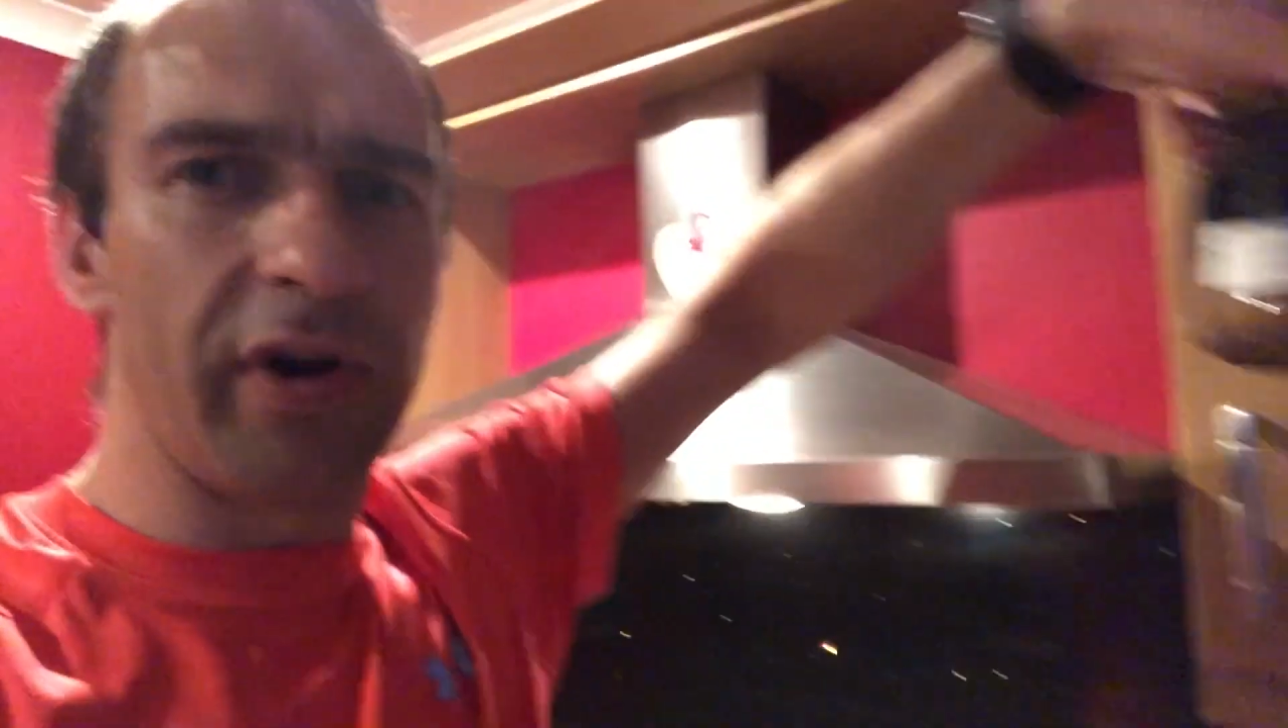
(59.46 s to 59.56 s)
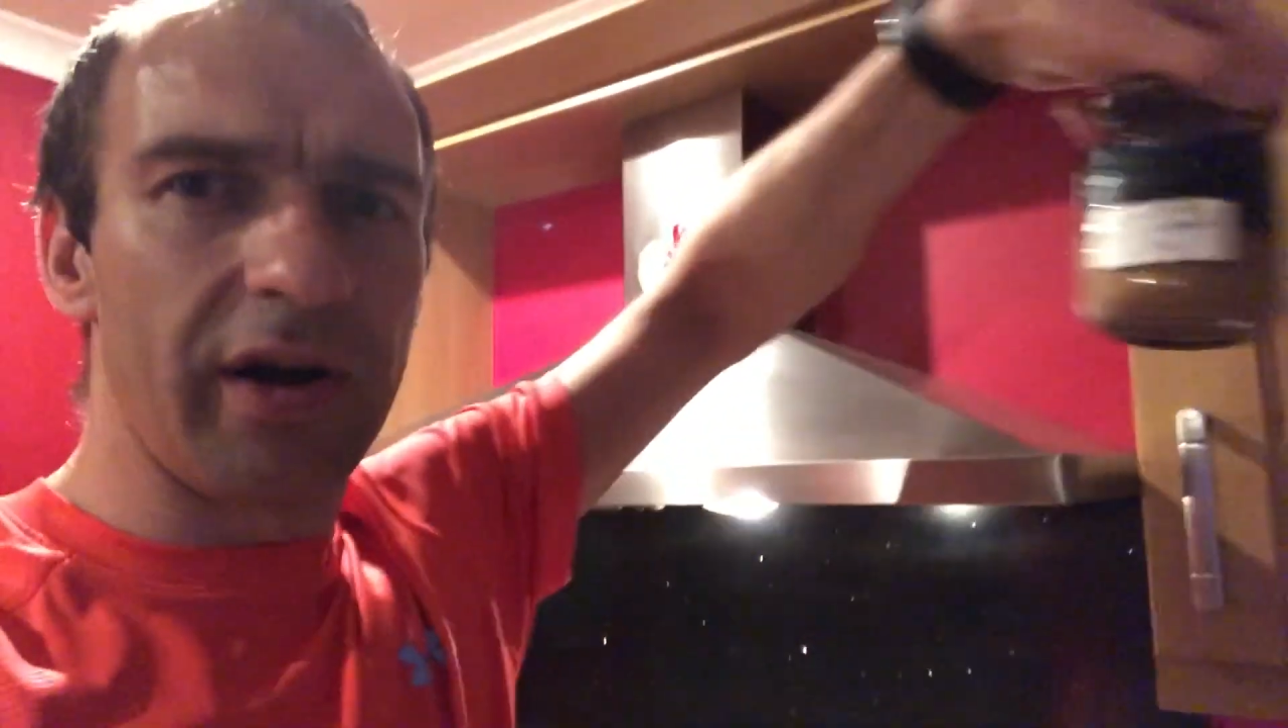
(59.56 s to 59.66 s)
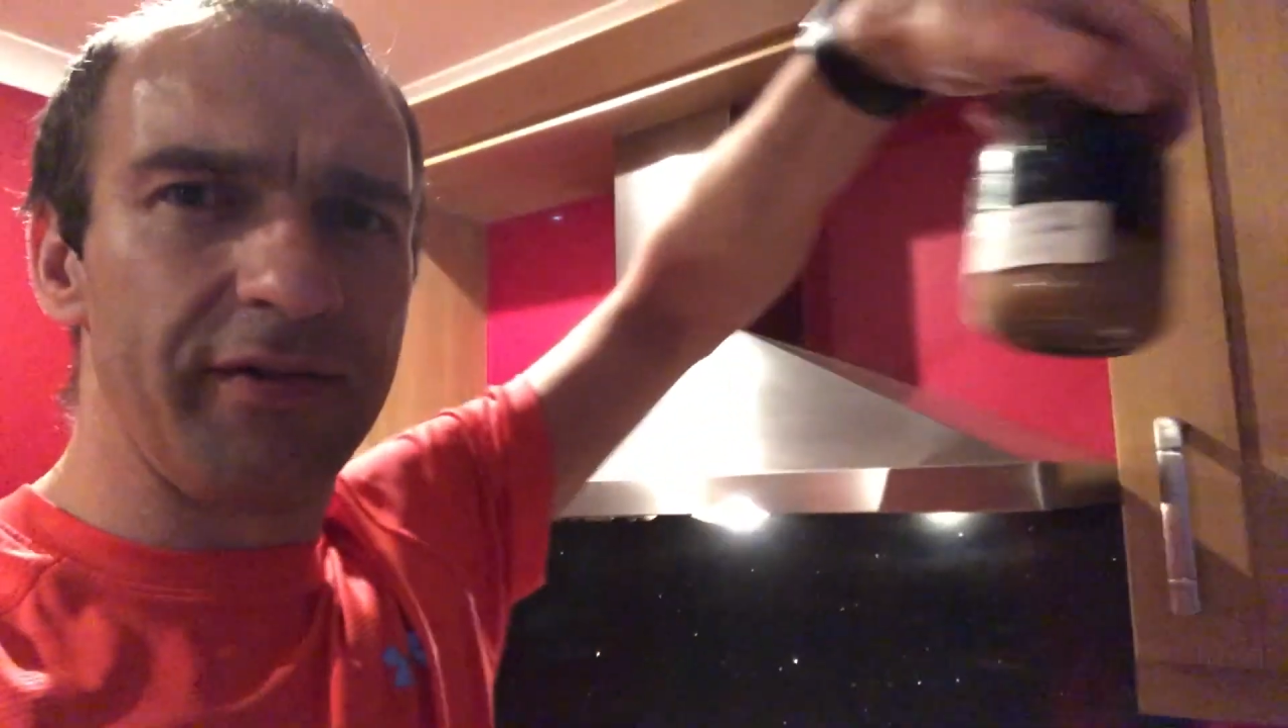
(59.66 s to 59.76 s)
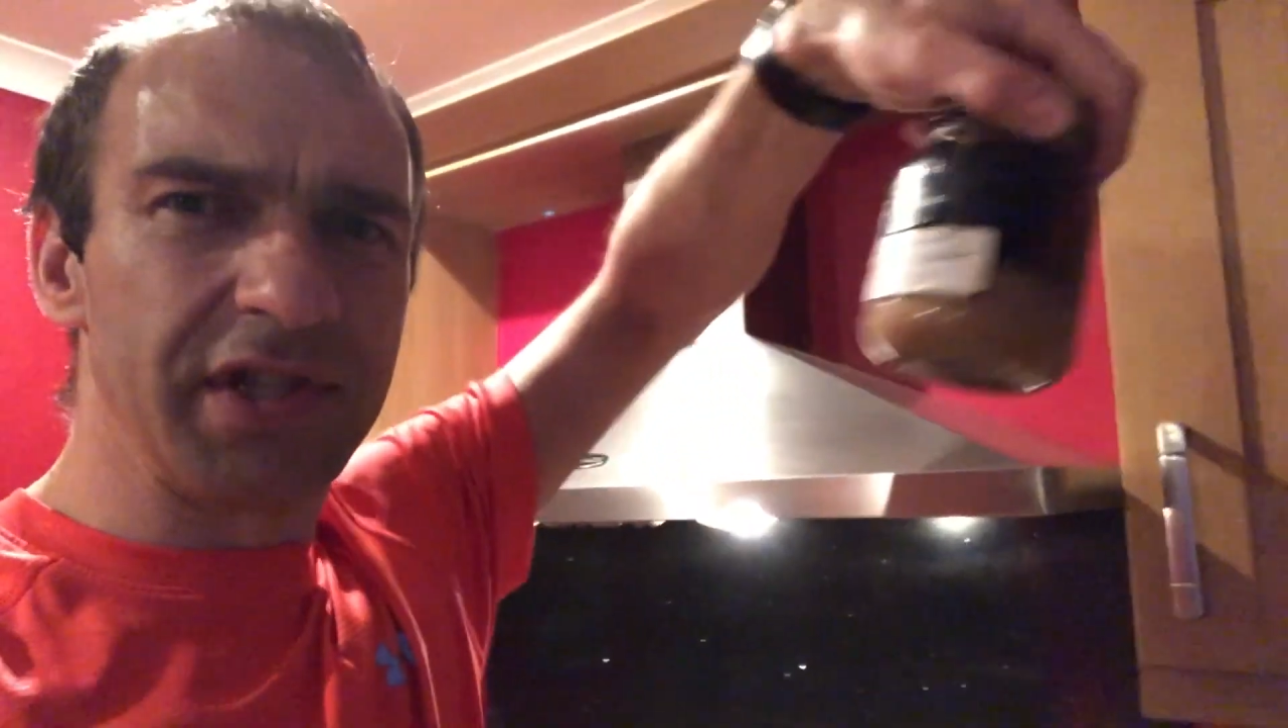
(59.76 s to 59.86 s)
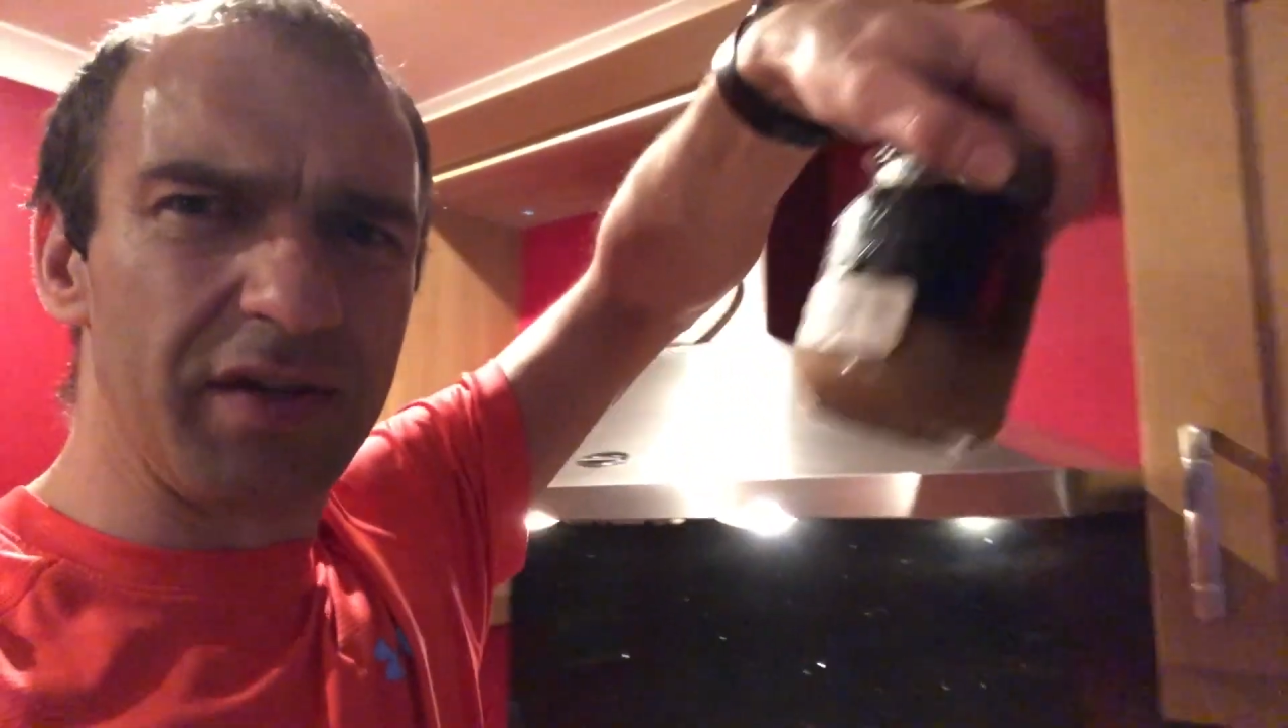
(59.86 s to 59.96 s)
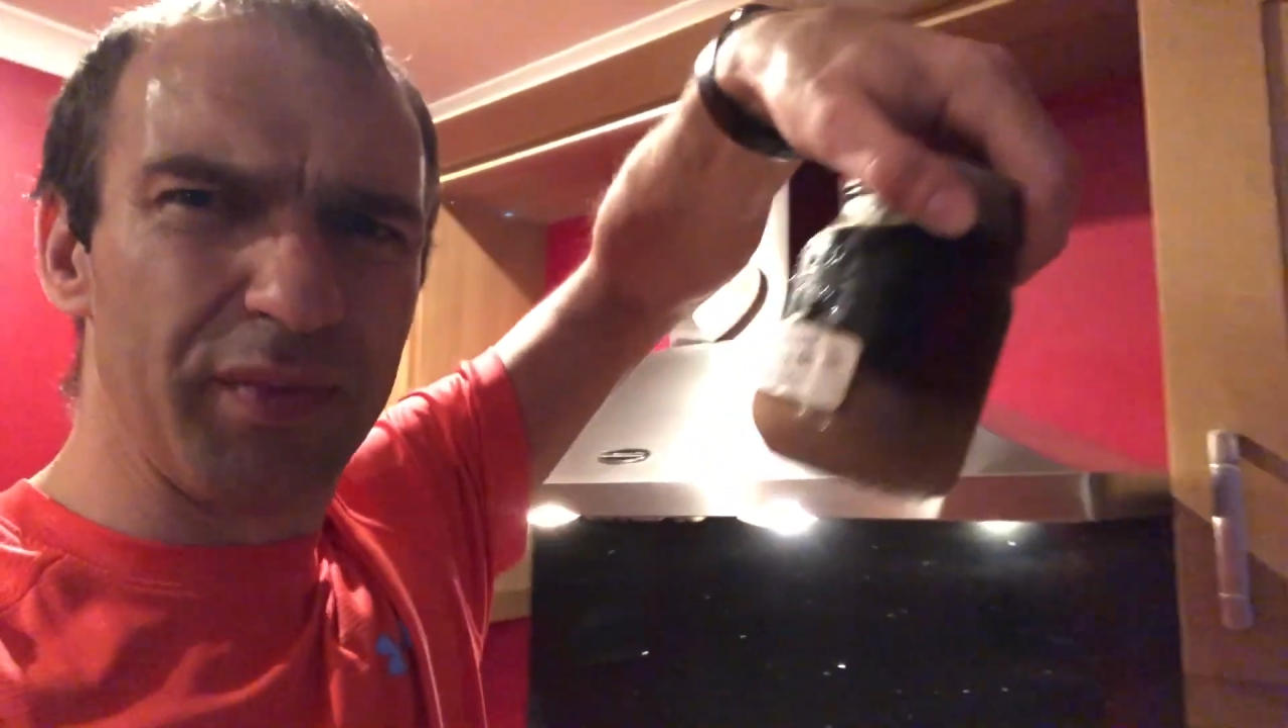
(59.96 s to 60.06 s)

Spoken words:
harvested